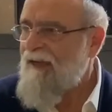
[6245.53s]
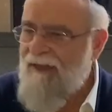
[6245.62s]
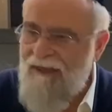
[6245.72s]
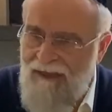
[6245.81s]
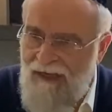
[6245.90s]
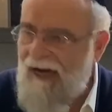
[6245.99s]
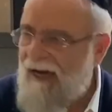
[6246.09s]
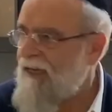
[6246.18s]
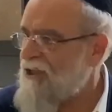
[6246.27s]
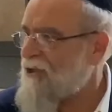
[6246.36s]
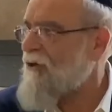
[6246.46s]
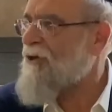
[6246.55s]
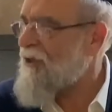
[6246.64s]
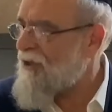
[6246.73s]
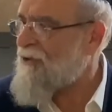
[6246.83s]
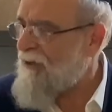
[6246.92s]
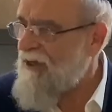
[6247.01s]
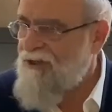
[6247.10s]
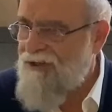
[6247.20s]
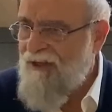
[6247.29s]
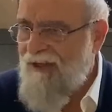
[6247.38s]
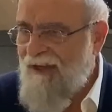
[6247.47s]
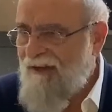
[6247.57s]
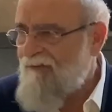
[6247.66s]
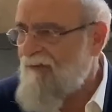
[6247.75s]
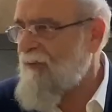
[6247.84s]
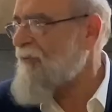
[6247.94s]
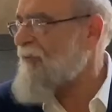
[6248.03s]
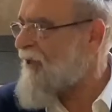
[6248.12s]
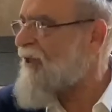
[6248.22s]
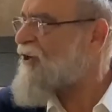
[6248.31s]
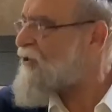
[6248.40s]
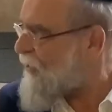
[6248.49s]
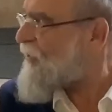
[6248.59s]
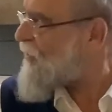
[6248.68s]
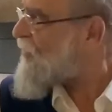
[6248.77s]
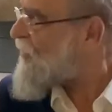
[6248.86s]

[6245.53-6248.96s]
that God is so good to us where we're really jerks?